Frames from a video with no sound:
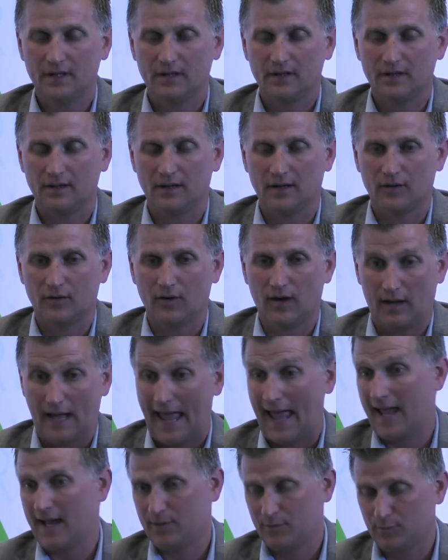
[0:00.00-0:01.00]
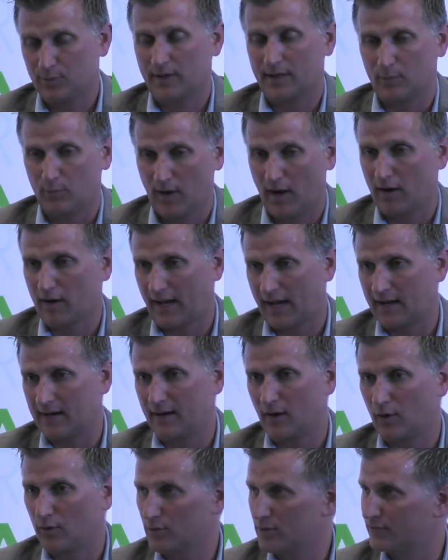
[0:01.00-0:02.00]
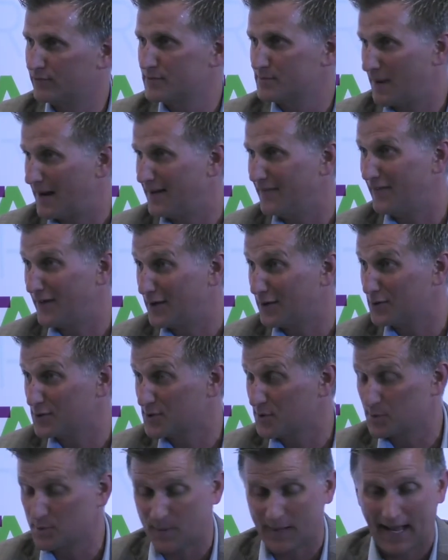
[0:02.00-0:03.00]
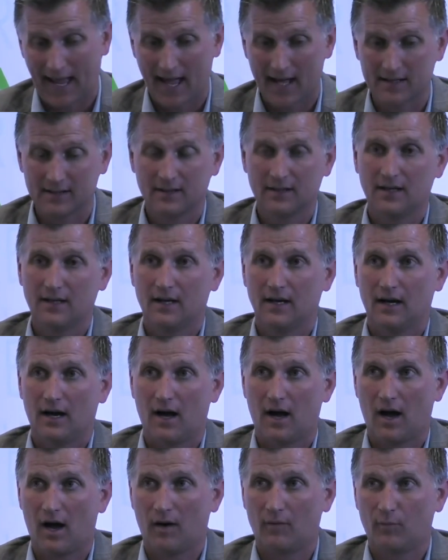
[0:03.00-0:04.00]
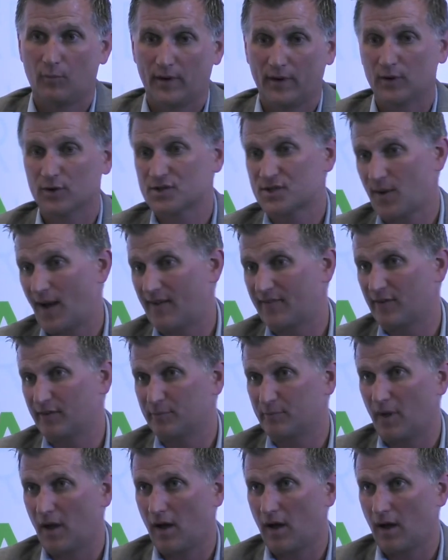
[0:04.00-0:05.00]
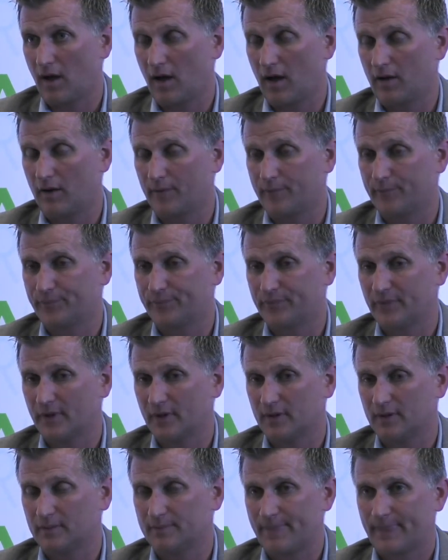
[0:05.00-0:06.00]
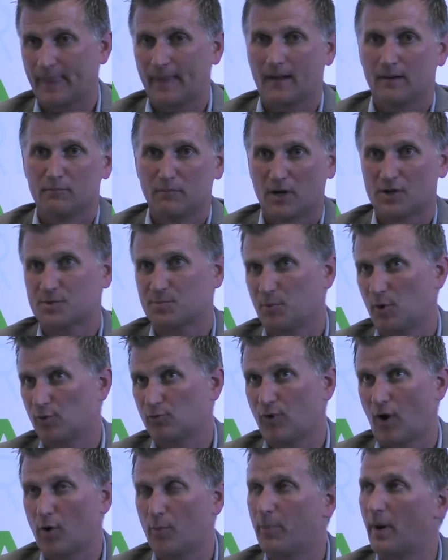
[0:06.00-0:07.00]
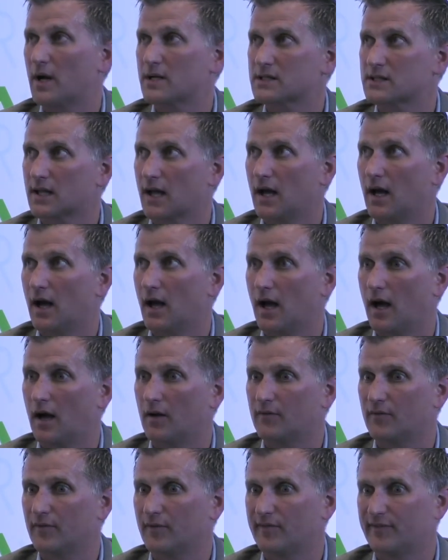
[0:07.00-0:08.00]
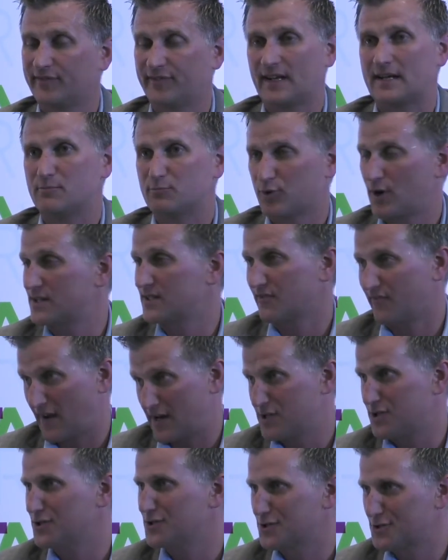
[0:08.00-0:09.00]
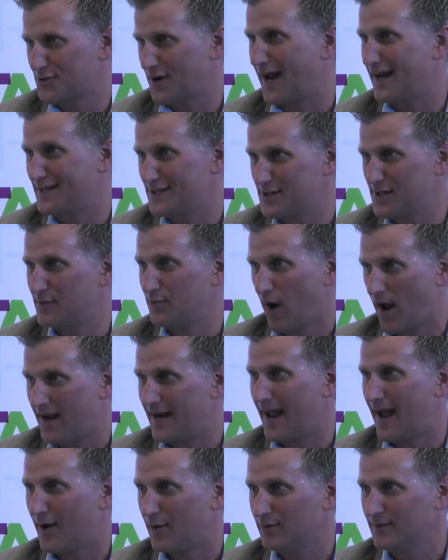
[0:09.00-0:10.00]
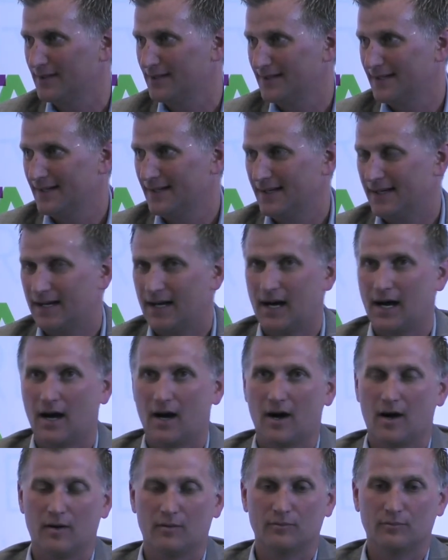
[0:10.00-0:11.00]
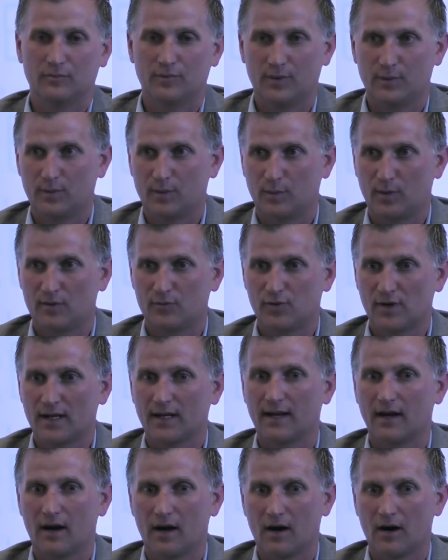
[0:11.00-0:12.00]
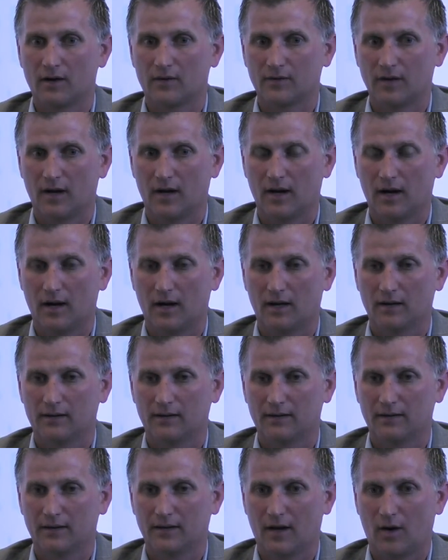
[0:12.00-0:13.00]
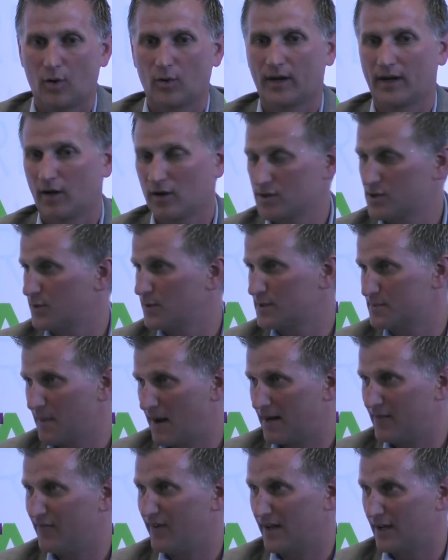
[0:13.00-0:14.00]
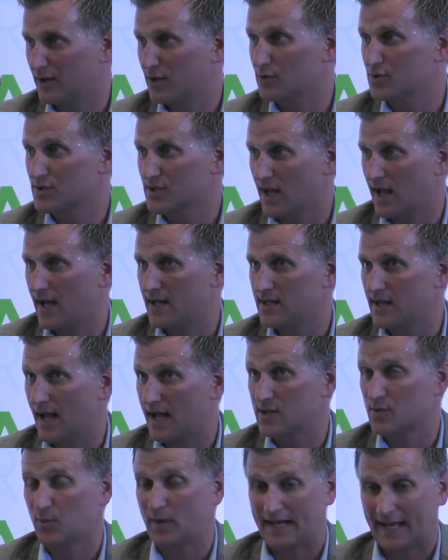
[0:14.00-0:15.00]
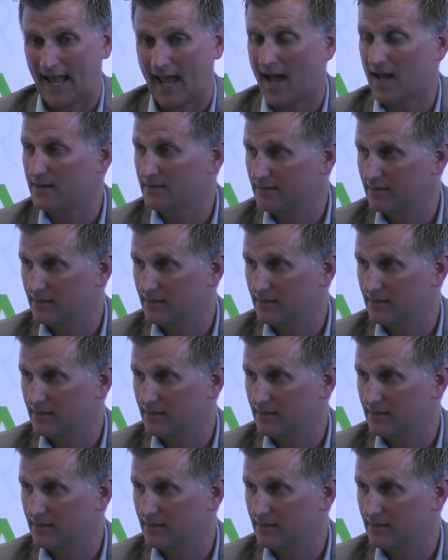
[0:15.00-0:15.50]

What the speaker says: We are getting hold of as many vehicles as we can. We also have a much more robust fleet preservation strategy right now. We really are holding on to as many vehicles as we can